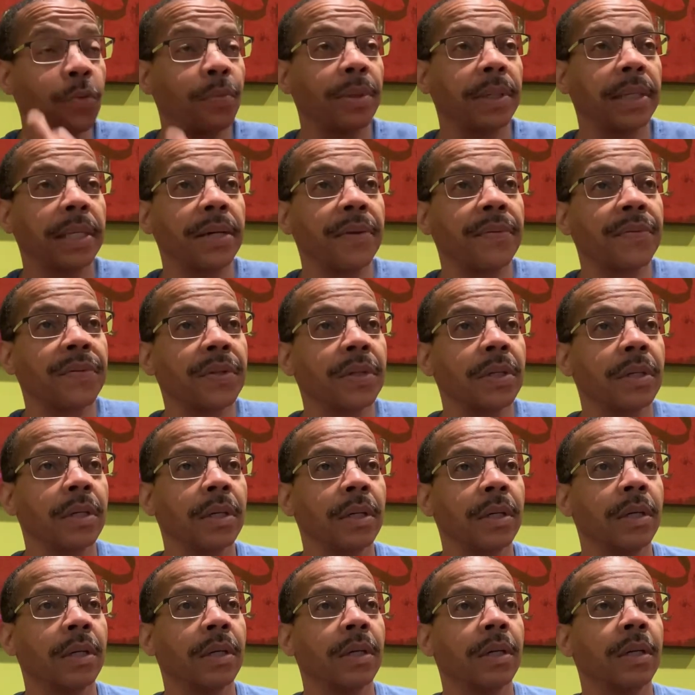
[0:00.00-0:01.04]
beliefs.
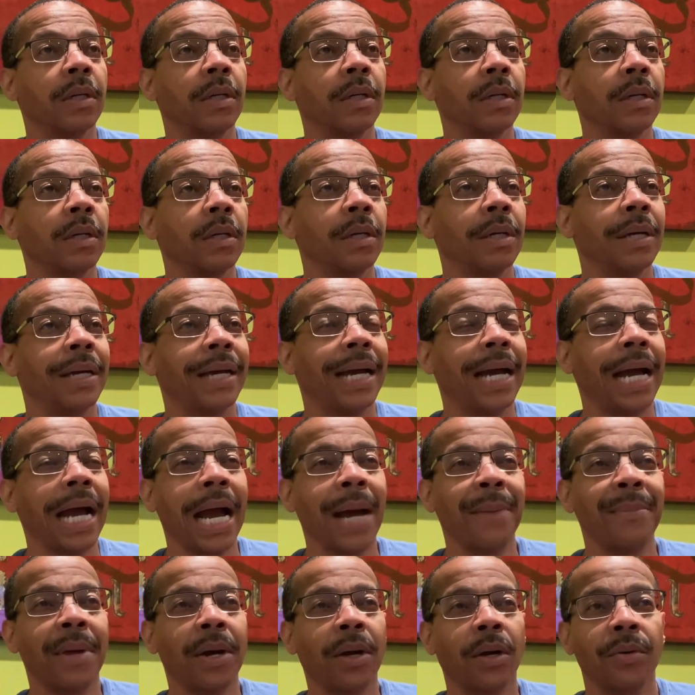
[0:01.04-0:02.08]

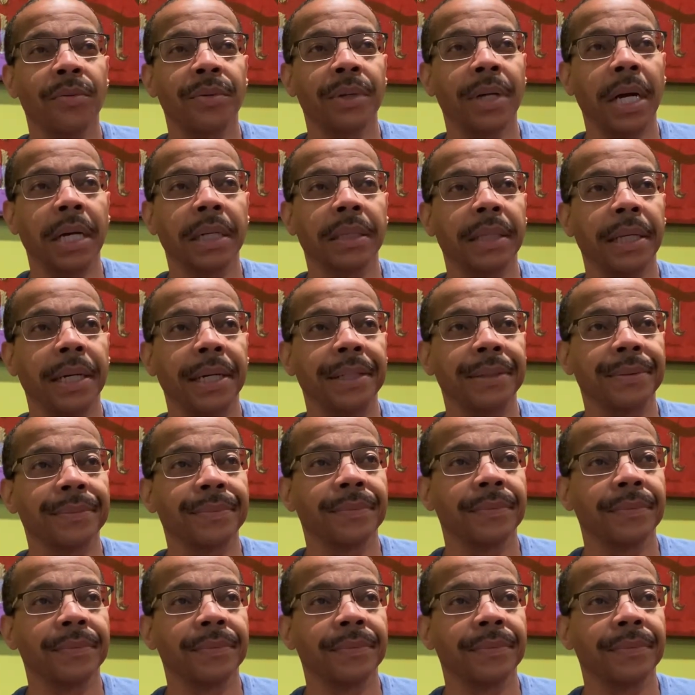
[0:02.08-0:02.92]
I'm not gonna knock that.